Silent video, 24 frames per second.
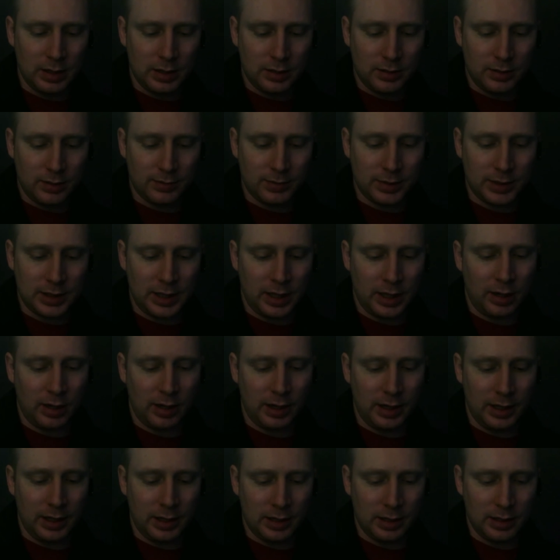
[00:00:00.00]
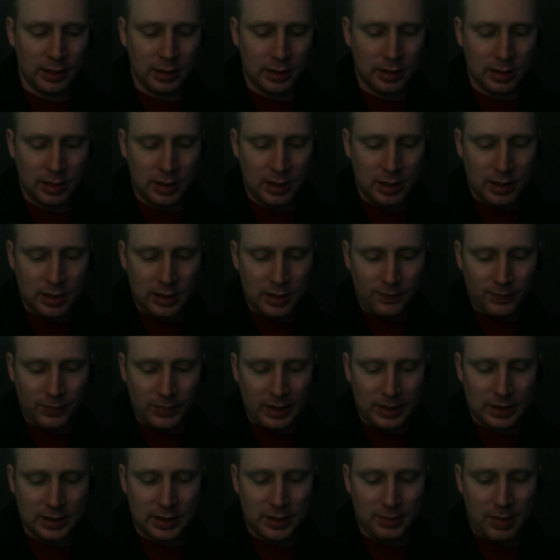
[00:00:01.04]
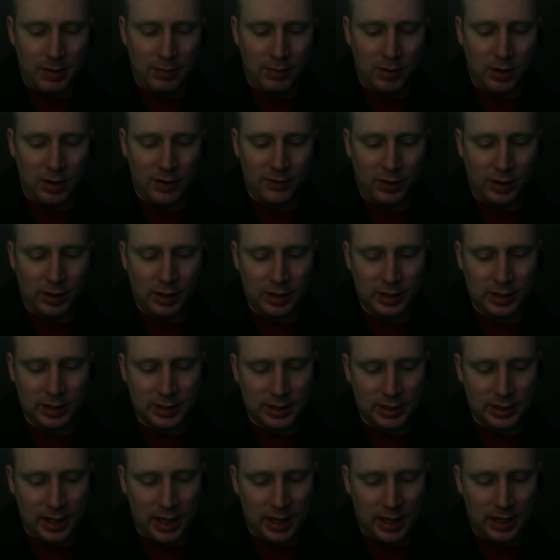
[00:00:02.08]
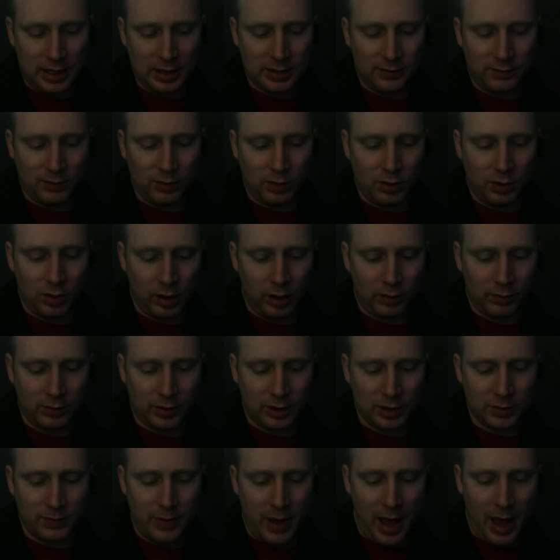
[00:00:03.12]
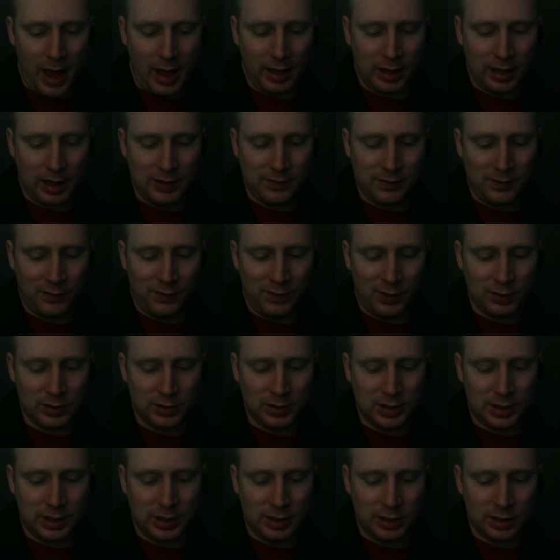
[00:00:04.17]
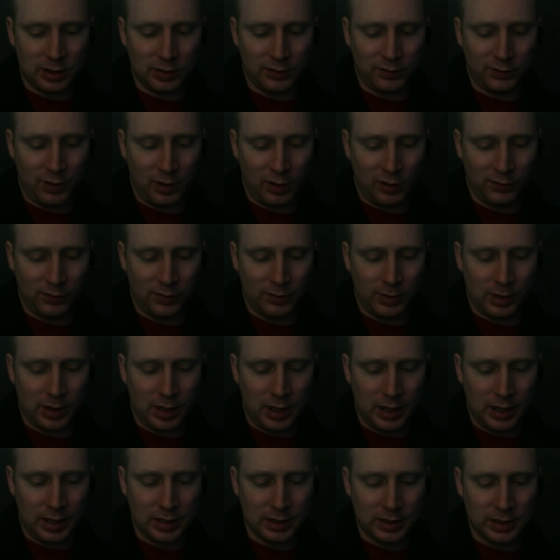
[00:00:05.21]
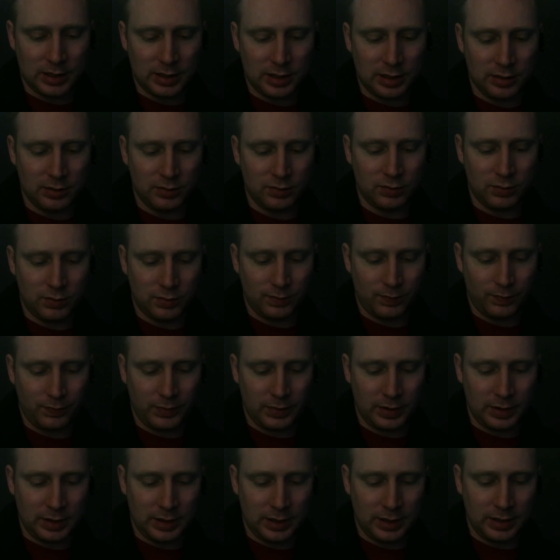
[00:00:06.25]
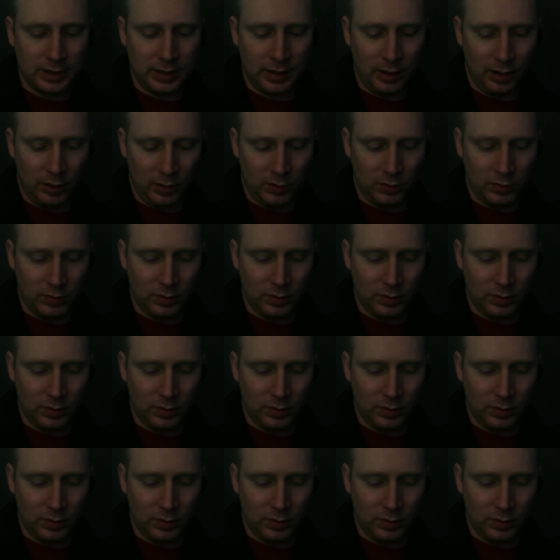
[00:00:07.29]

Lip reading: I'm sorry. As the memory of Arius at the hands of Lorok rushed back, Ava felt tears fall from her eyes. You didn't know.